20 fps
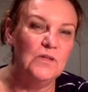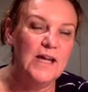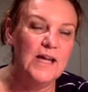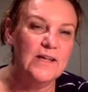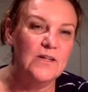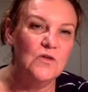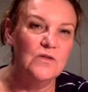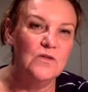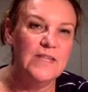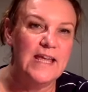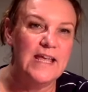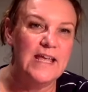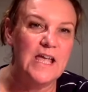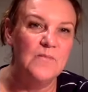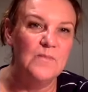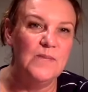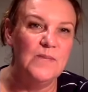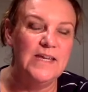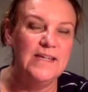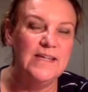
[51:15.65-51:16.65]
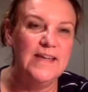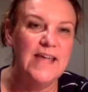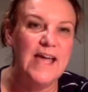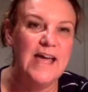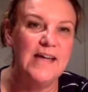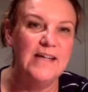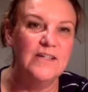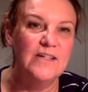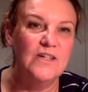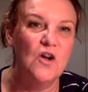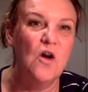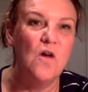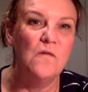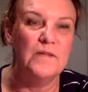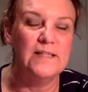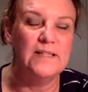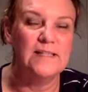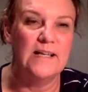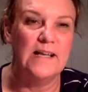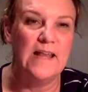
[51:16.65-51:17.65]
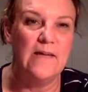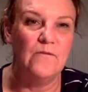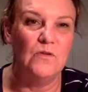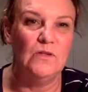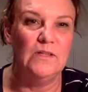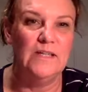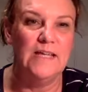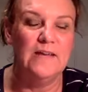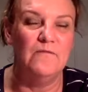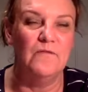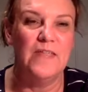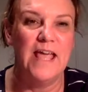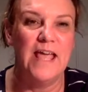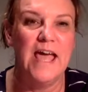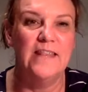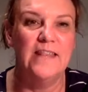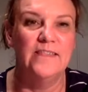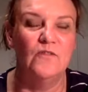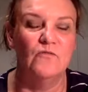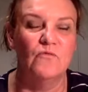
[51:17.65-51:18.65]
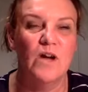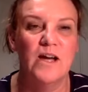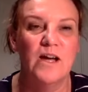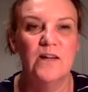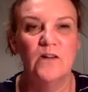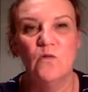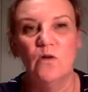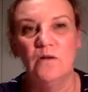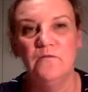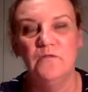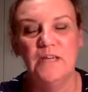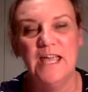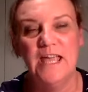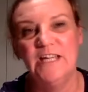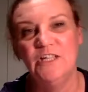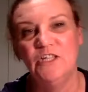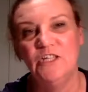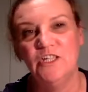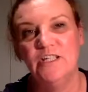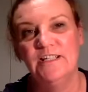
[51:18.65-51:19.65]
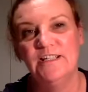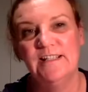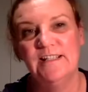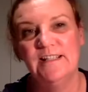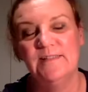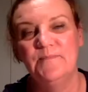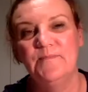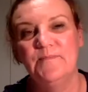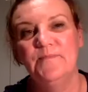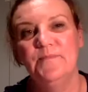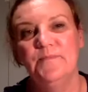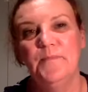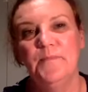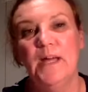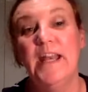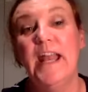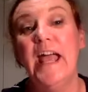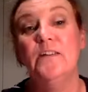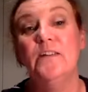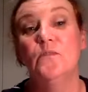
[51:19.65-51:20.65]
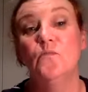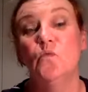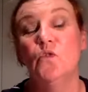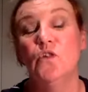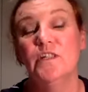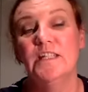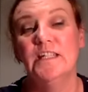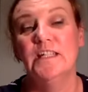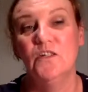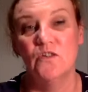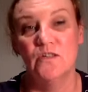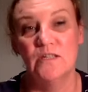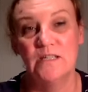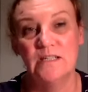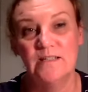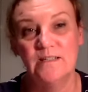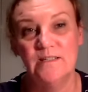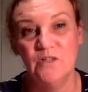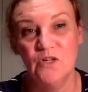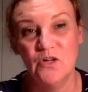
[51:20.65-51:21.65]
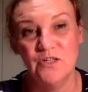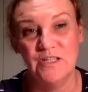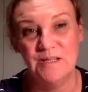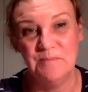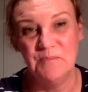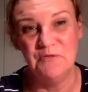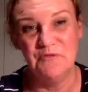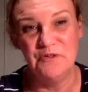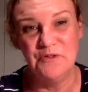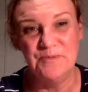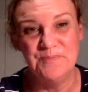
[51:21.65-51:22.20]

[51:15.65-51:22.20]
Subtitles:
Like, could they come in at an officer level if they had the right qualifications but hadn't worked in yachting before?